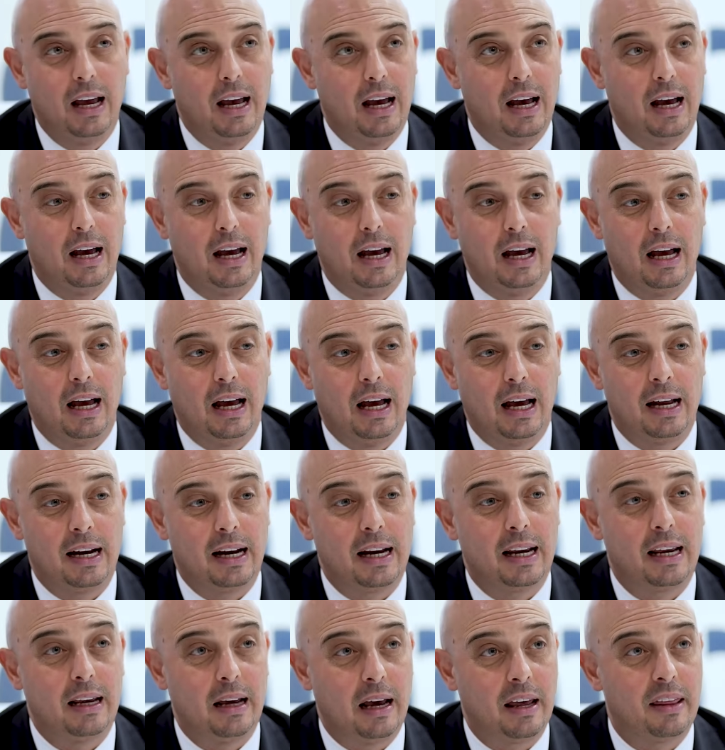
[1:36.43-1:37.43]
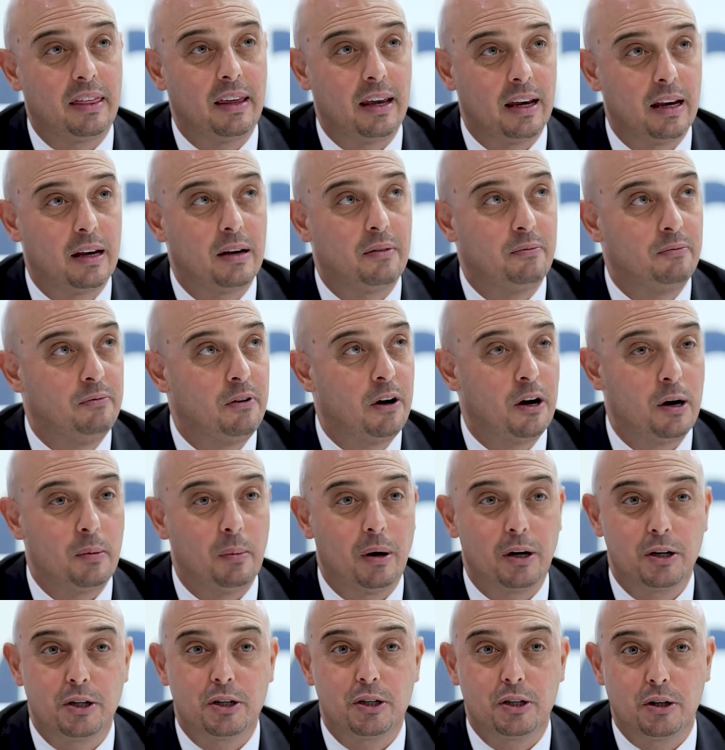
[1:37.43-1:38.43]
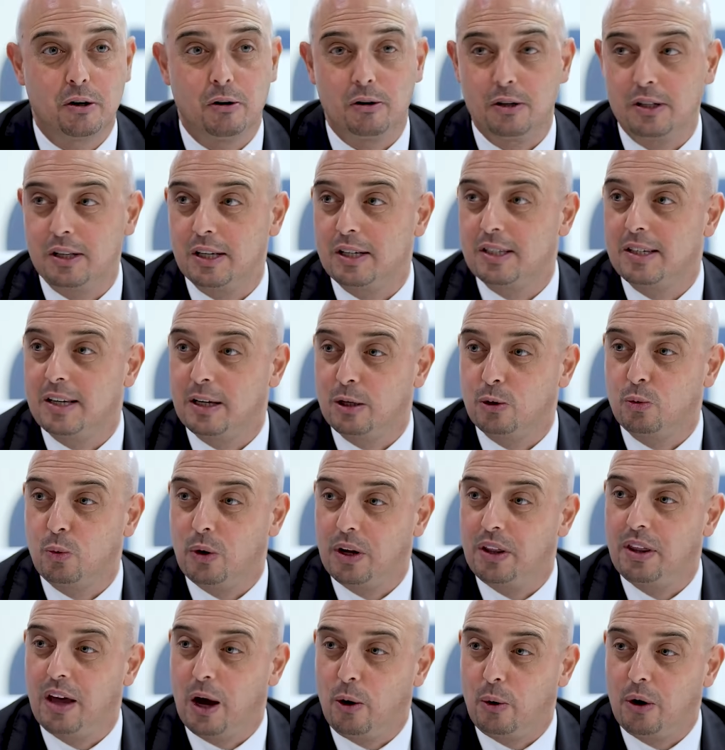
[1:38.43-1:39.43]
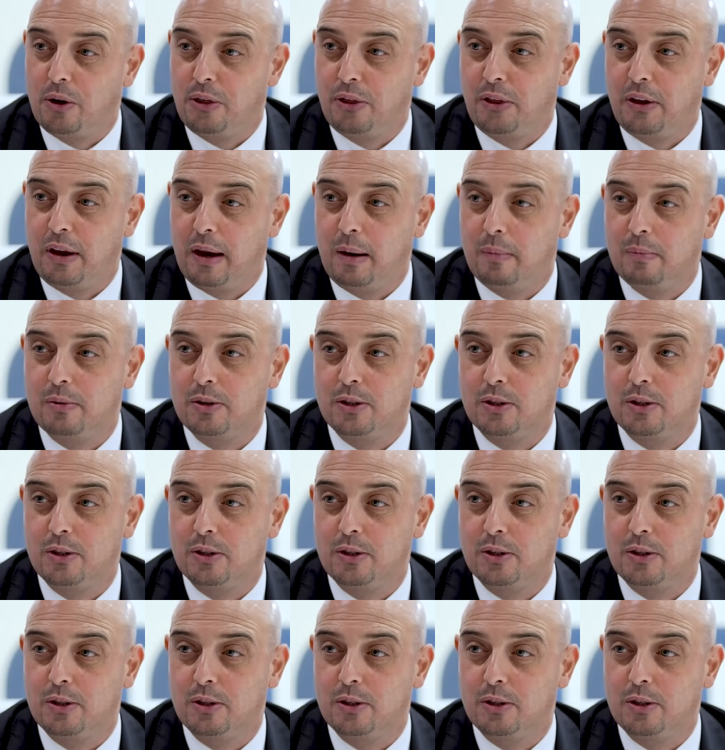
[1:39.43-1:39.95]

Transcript: And I think very much consistent with our theme.